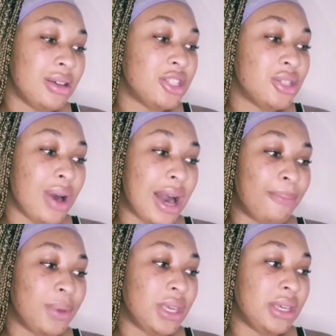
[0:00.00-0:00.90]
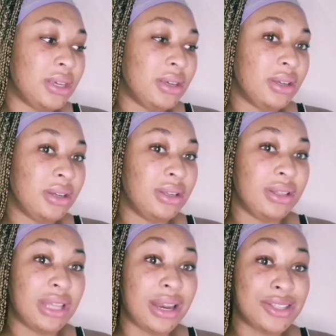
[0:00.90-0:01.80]
so happy
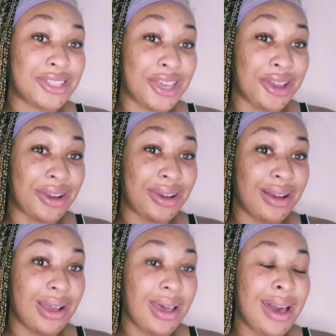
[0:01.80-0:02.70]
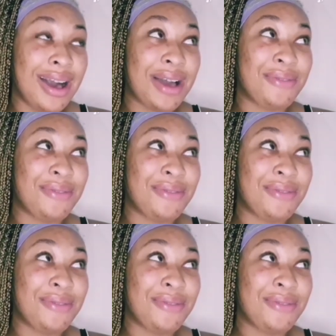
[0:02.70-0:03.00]
that it's here i